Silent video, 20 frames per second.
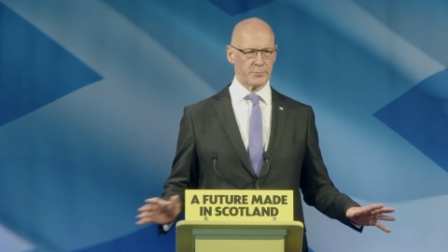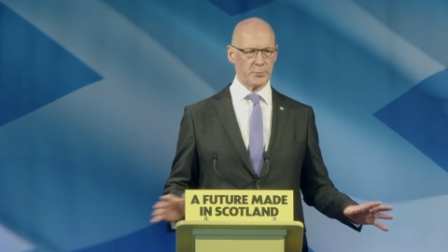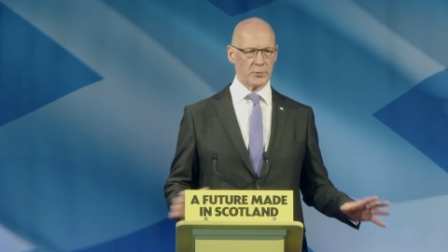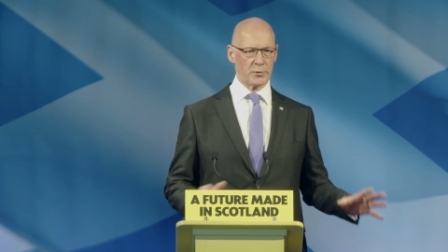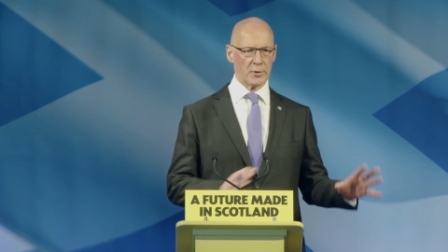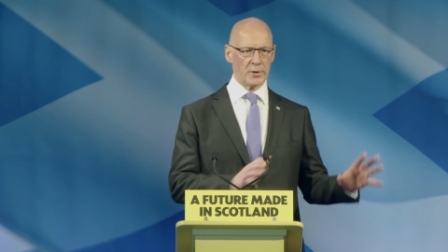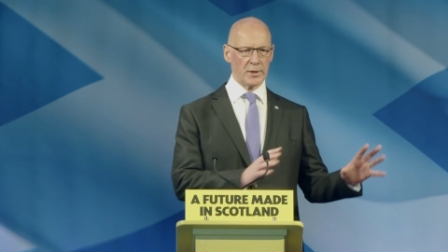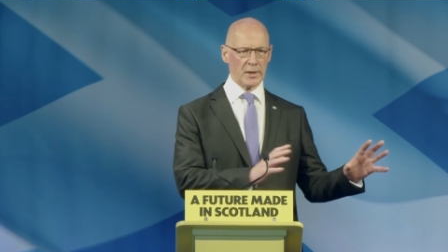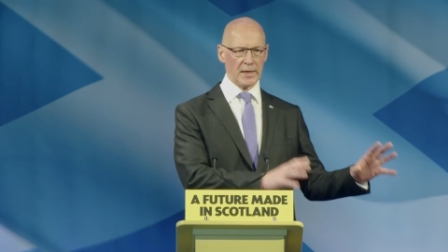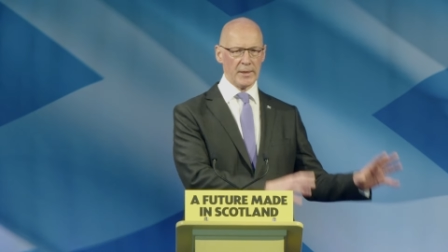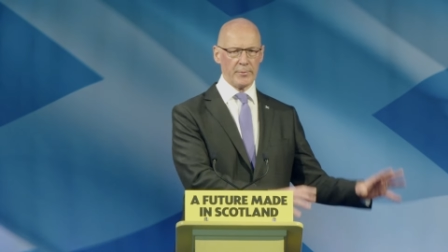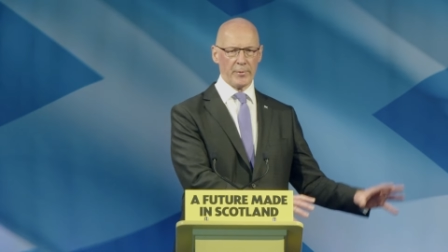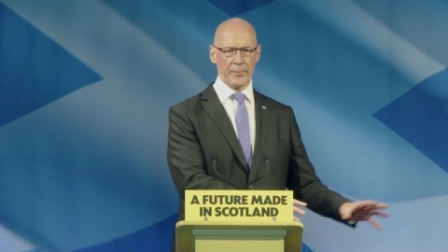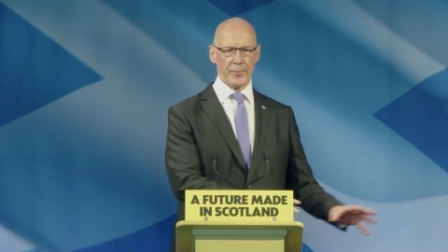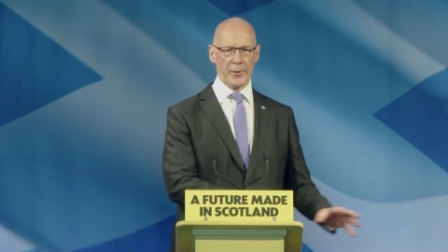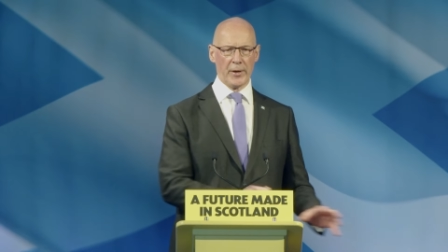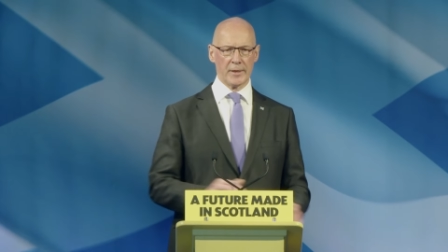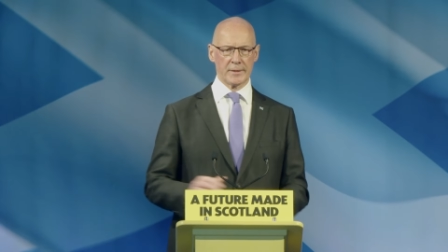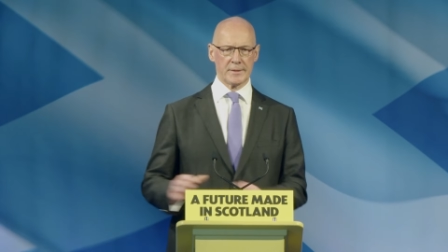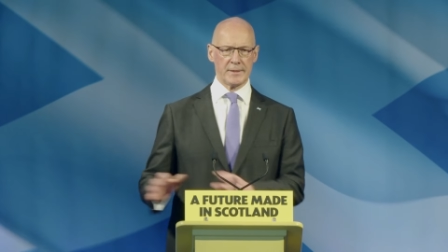between the Labour
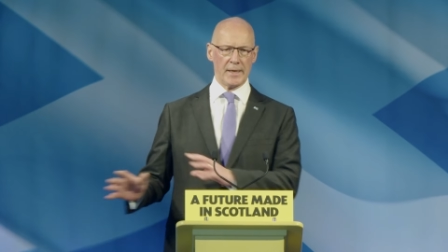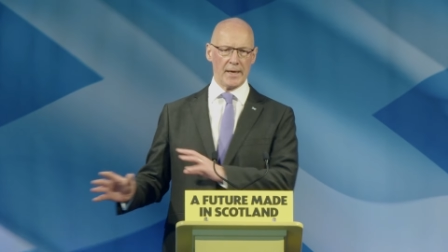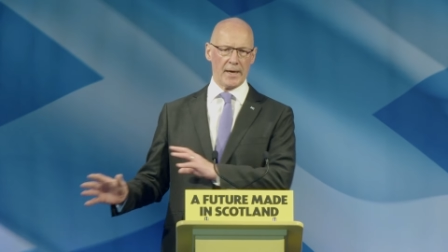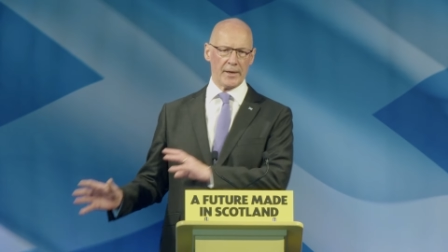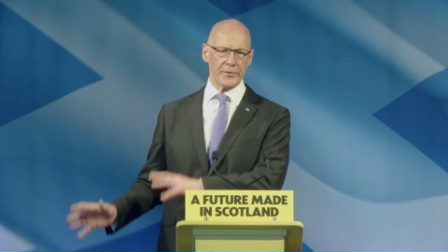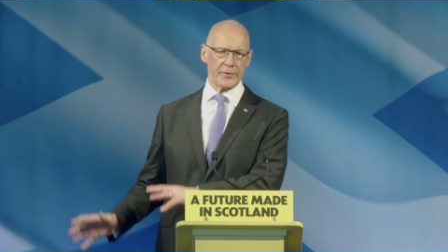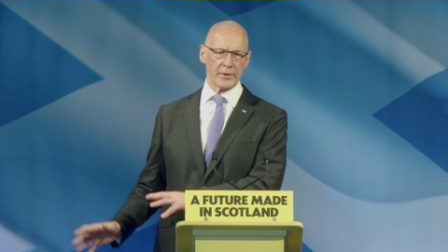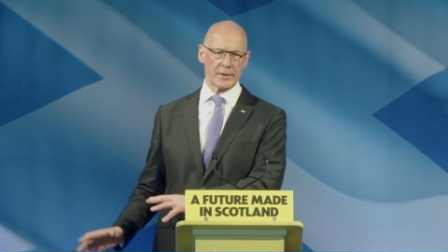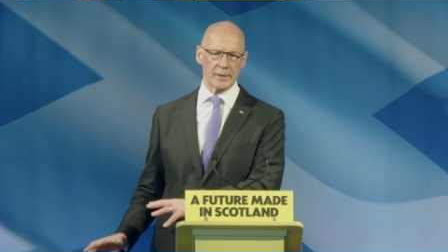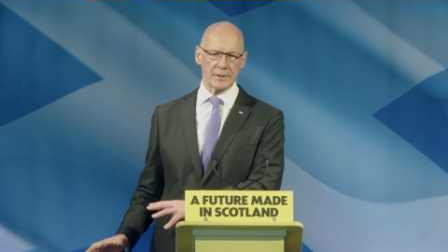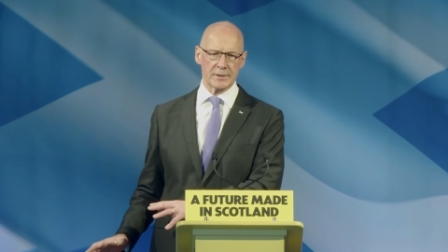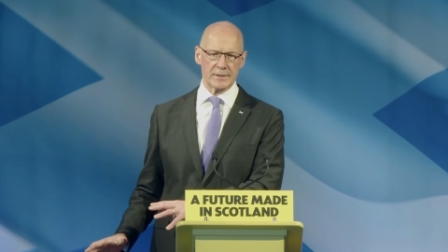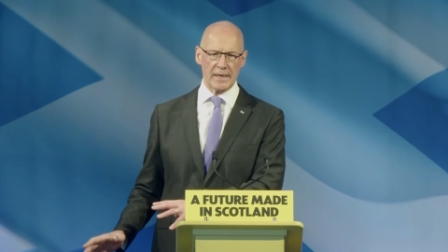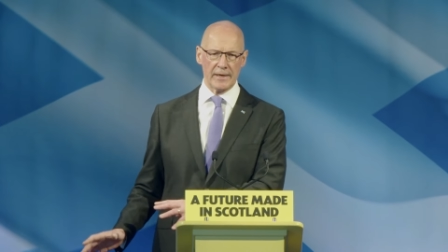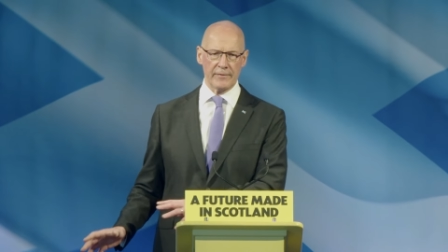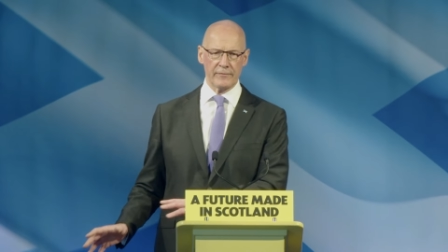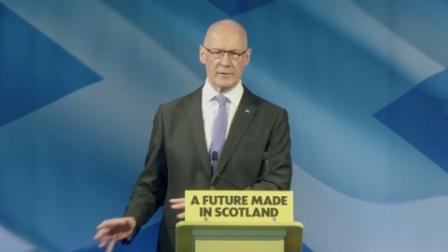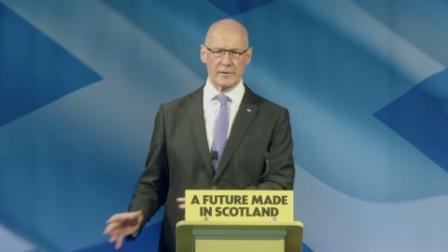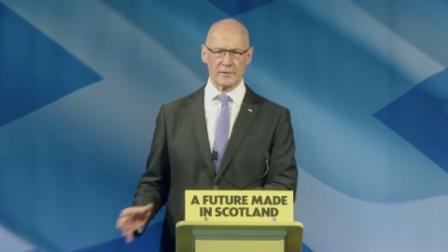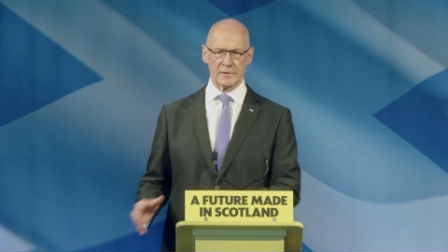Party and the
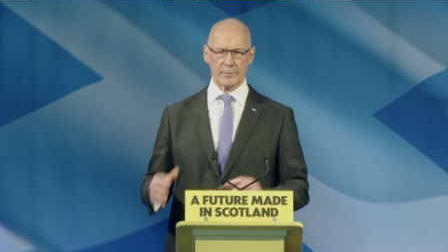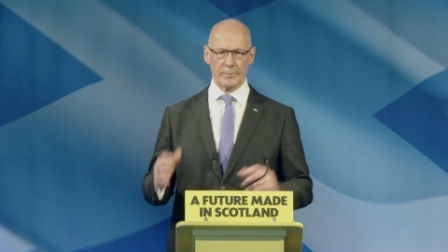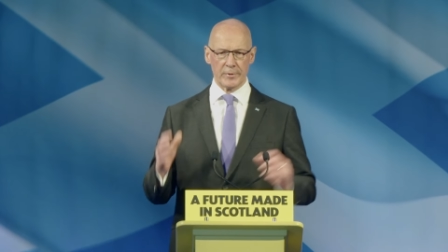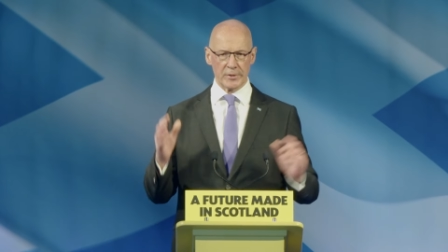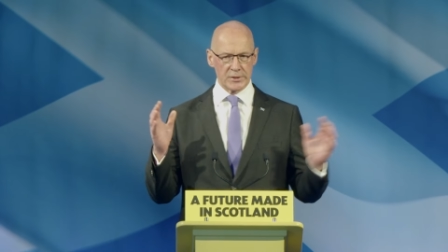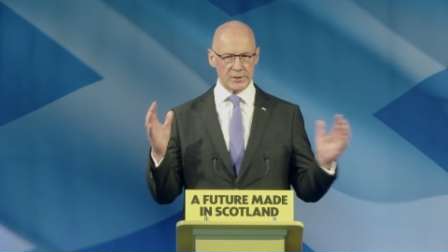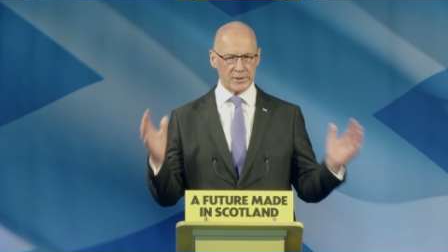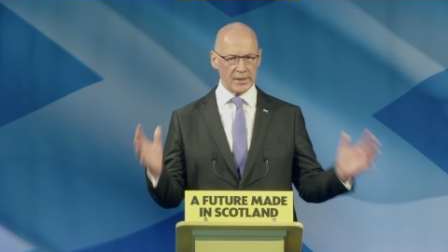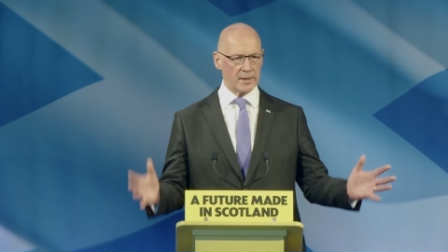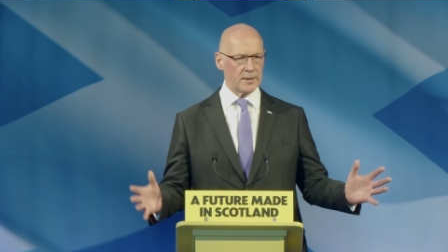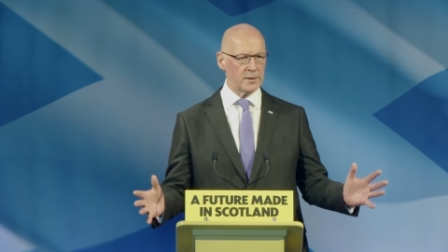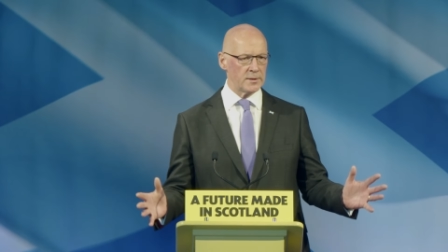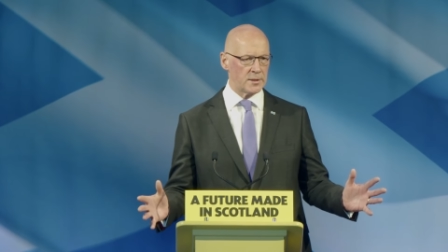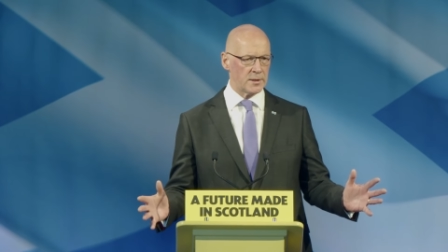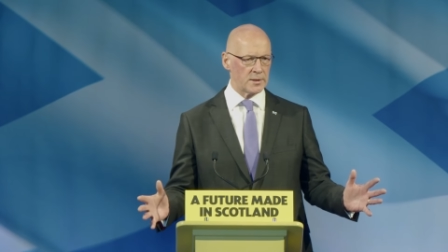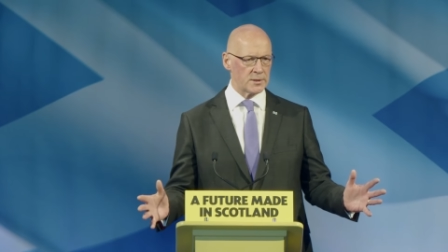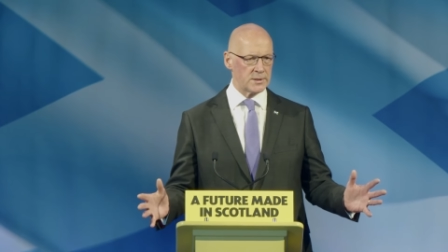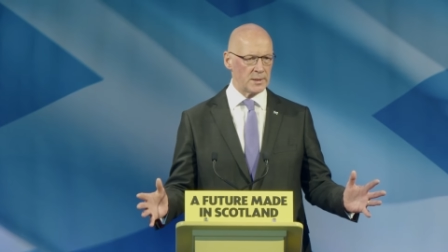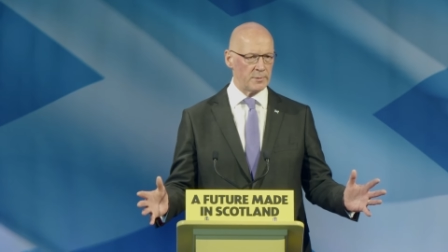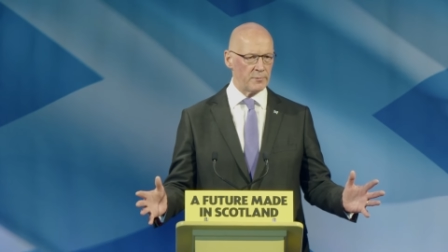Conservatives about sticking to
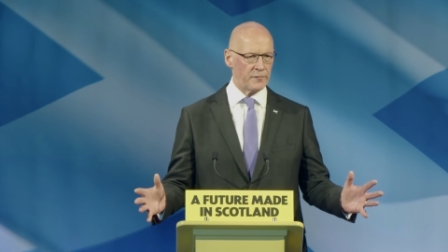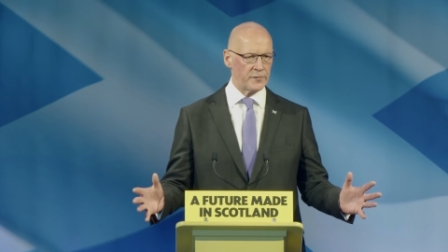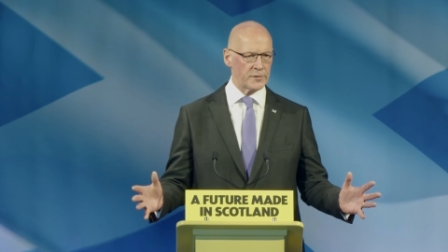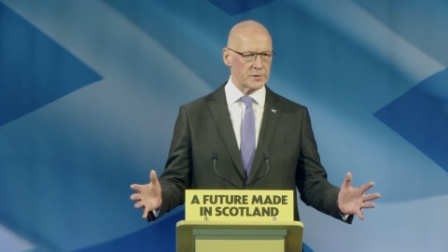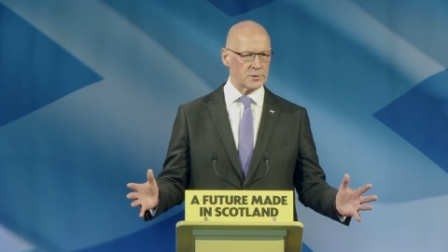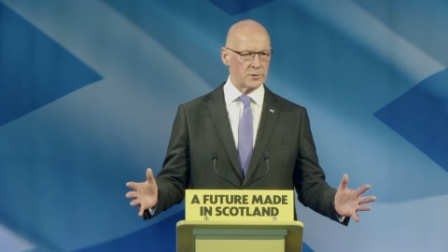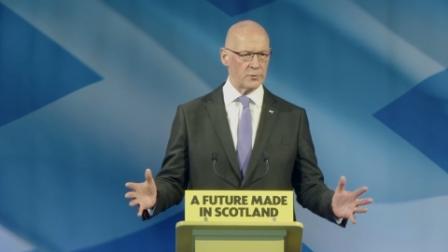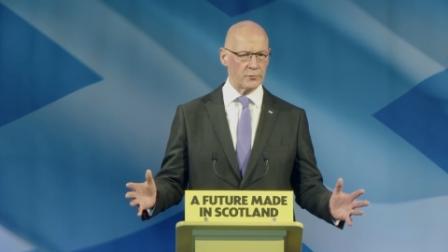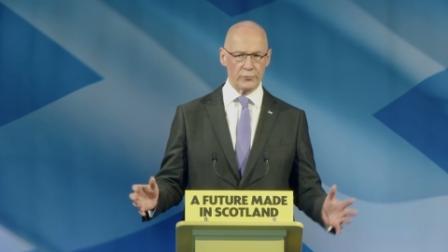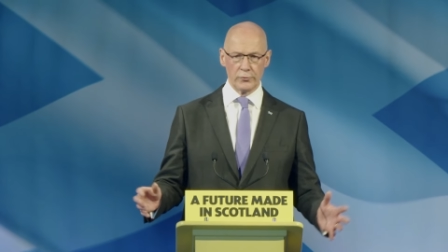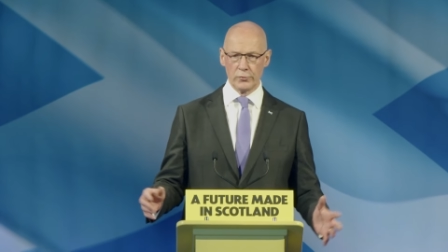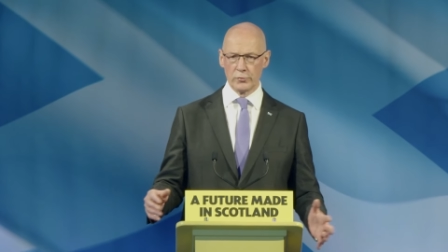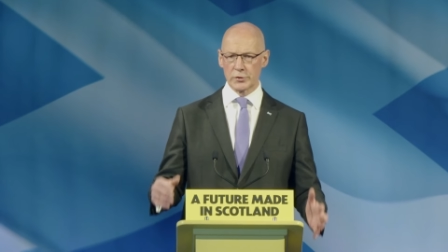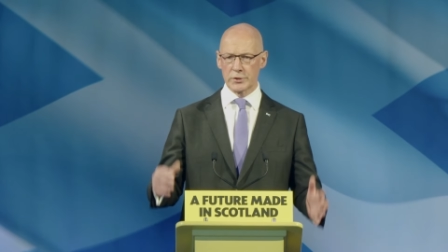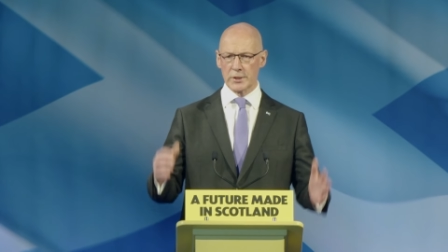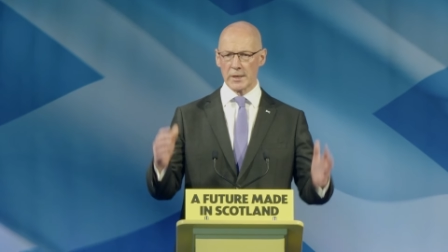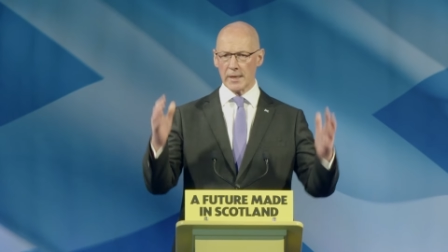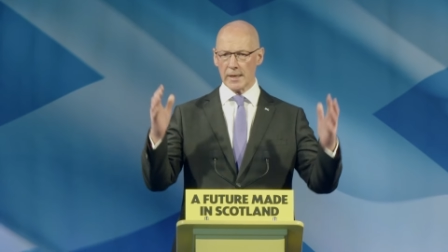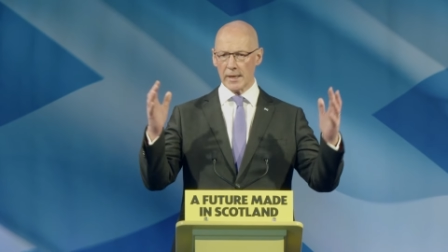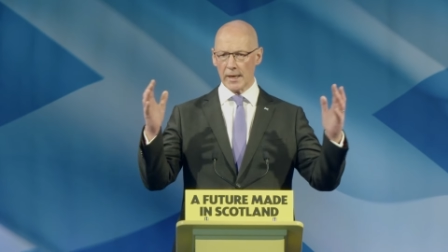the same fiscal
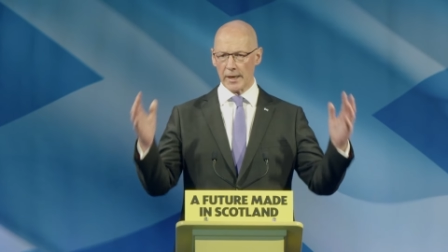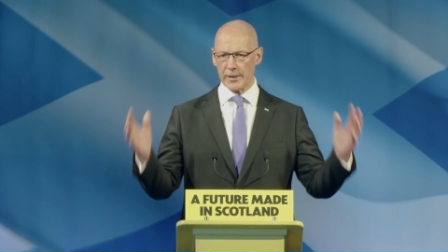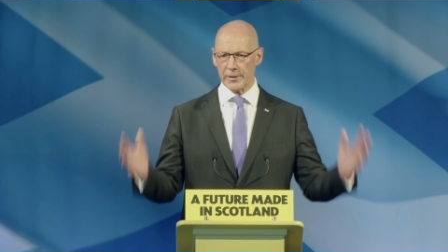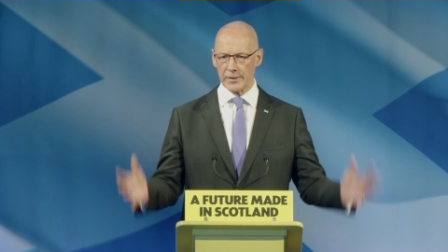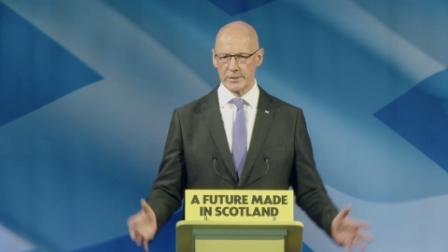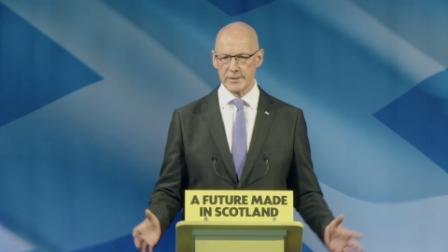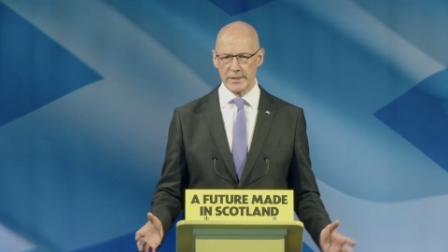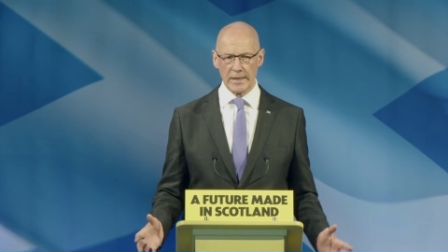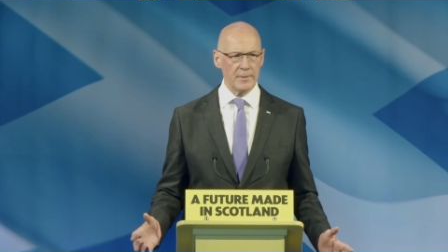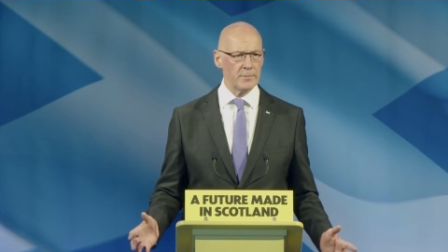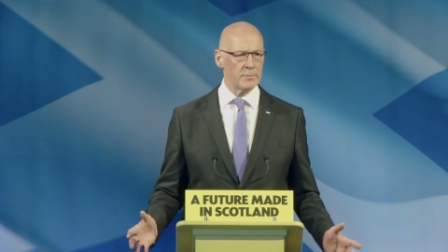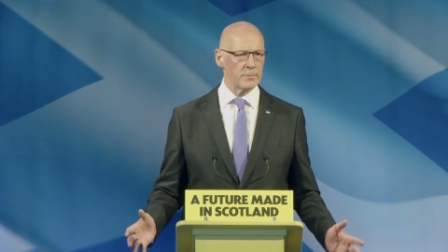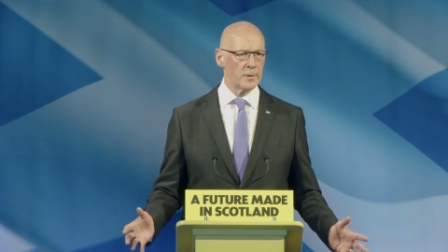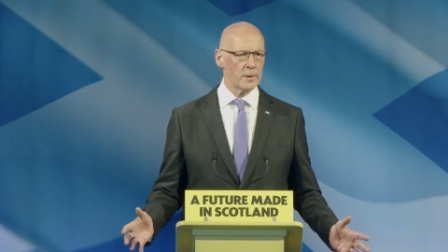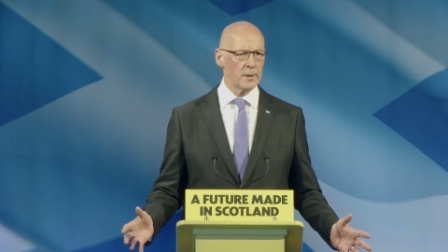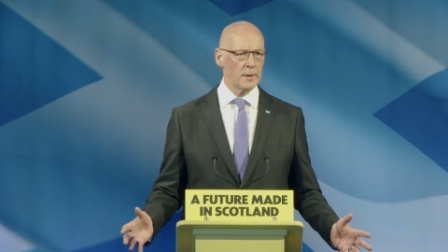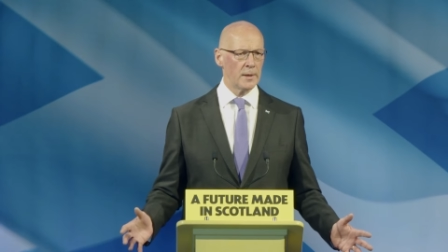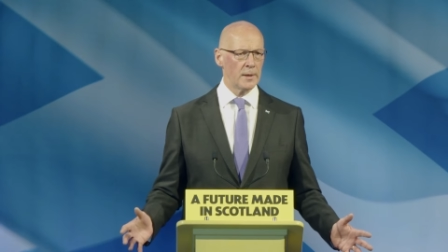rules and the same